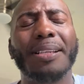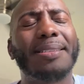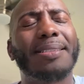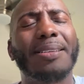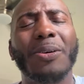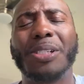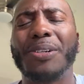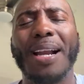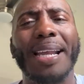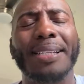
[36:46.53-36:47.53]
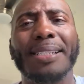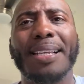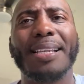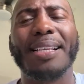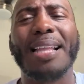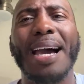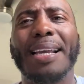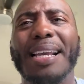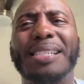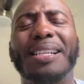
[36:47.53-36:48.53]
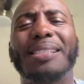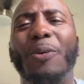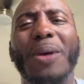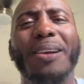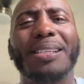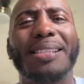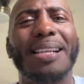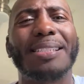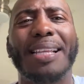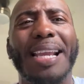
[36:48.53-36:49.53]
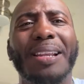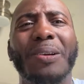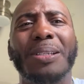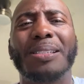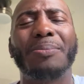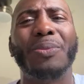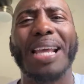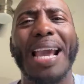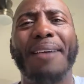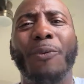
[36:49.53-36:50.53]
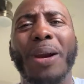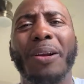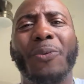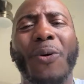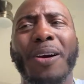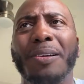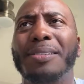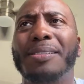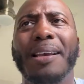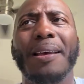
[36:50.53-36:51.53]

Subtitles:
It's so strange. It's just the weirdest things that they do. They have weird quirks.